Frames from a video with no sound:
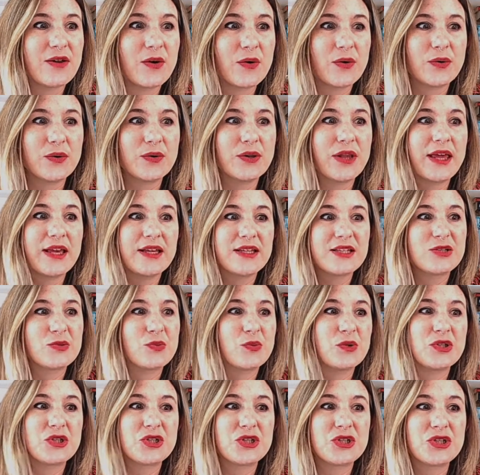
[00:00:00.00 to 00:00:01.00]
the whole, like,
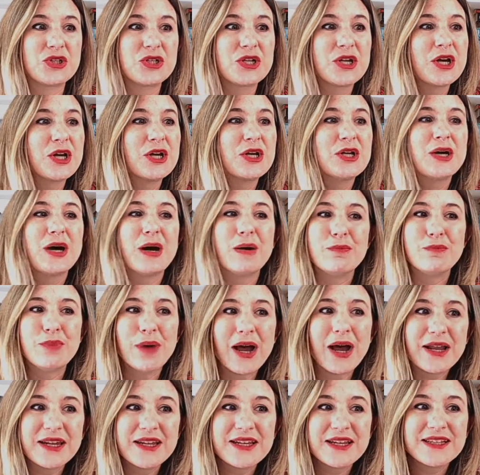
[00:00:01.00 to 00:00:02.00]
switched
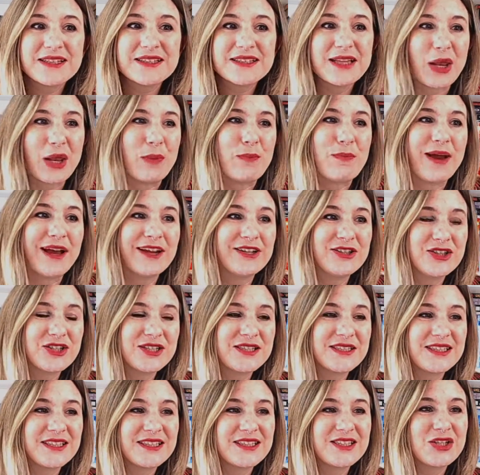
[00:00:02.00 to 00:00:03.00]
bodies and magic
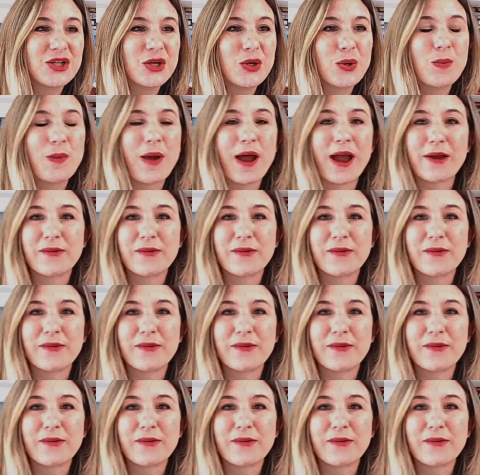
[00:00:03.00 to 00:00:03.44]
system.